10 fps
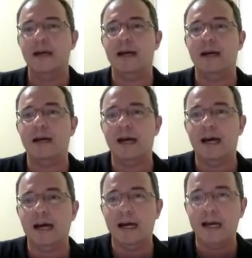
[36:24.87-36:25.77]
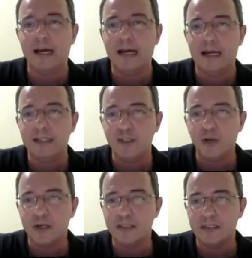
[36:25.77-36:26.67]
a
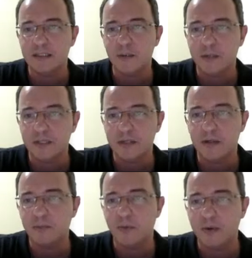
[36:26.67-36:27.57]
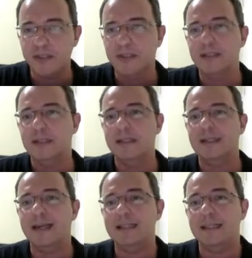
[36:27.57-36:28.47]
disorder critical point
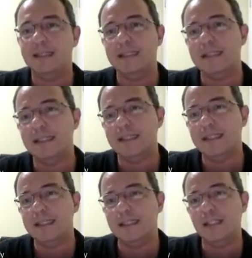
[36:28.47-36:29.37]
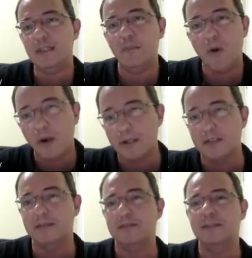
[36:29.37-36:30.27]
that it's
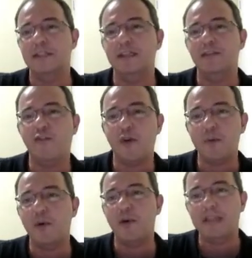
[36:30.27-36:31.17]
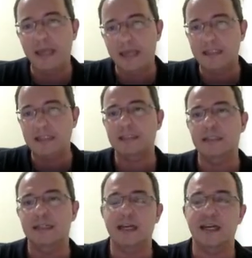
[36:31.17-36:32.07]
smaller than the 4.8
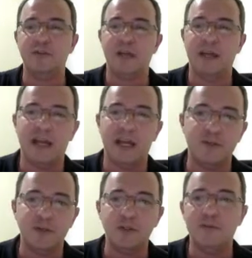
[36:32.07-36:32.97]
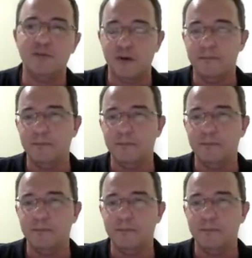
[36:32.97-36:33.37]
that I have shown before,